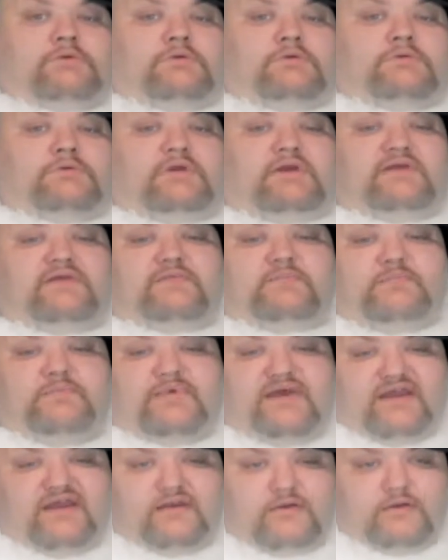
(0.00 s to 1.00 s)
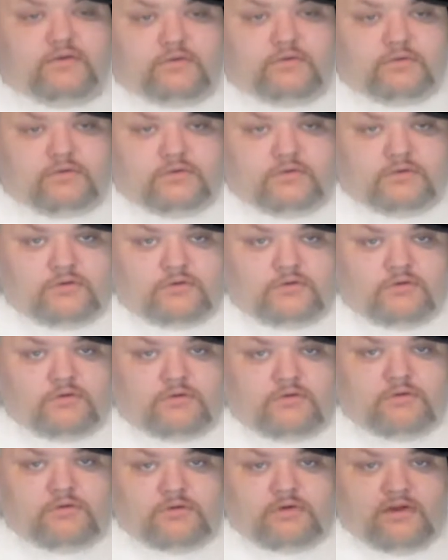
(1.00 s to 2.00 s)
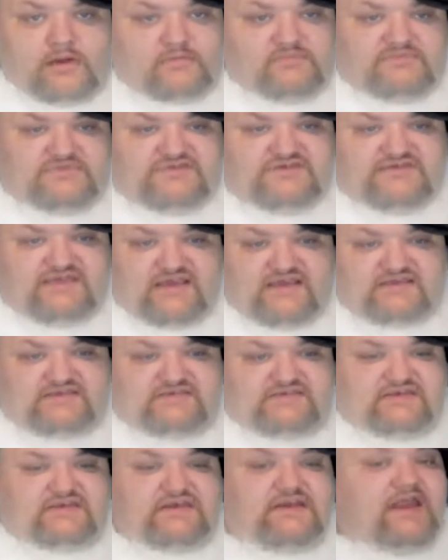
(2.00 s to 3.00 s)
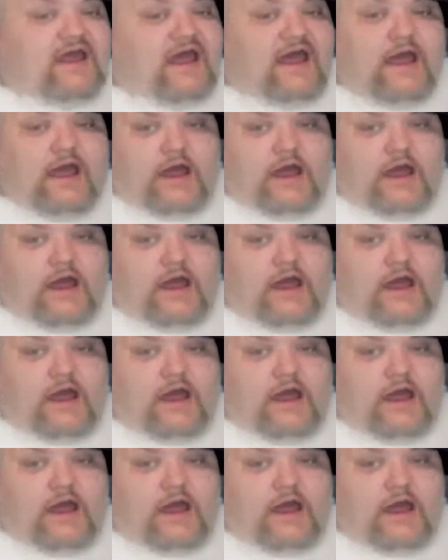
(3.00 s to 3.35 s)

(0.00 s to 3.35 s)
That's better. I'm sexy now.